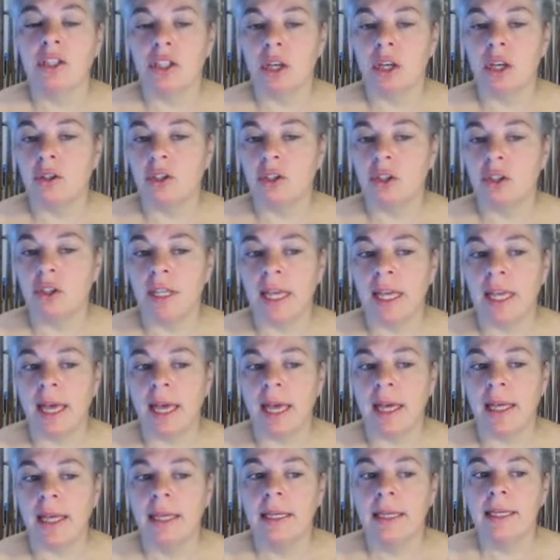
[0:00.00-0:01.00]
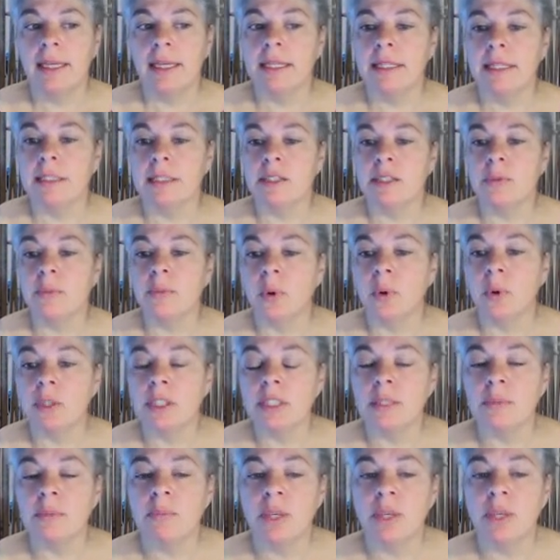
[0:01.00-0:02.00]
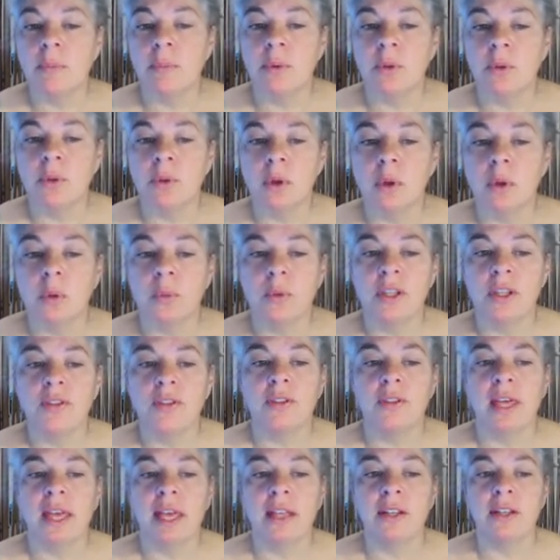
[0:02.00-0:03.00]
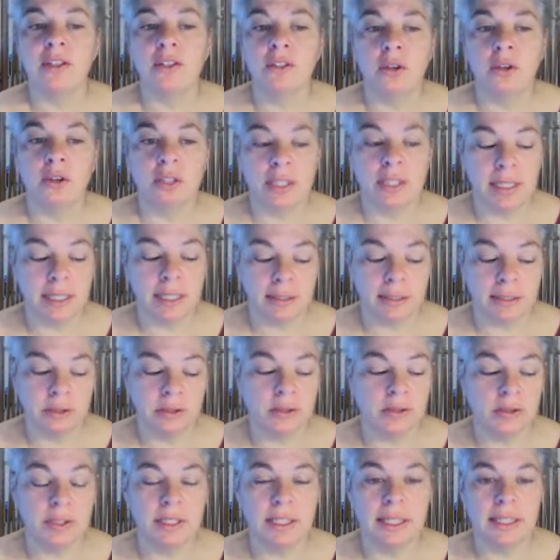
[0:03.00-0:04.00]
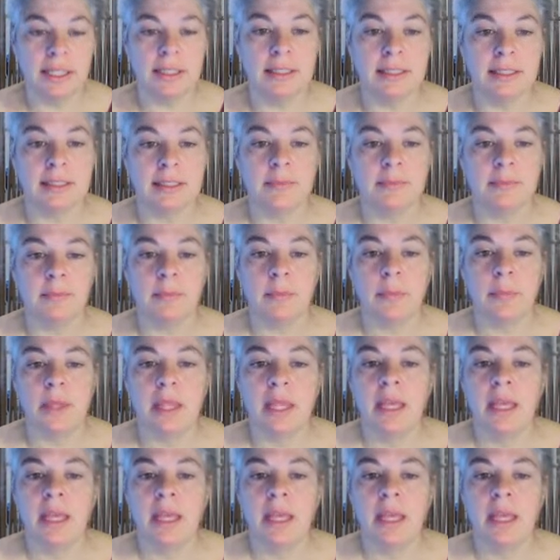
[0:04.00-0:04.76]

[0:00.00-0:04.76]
and social care is supporting people with their non-clinical needs.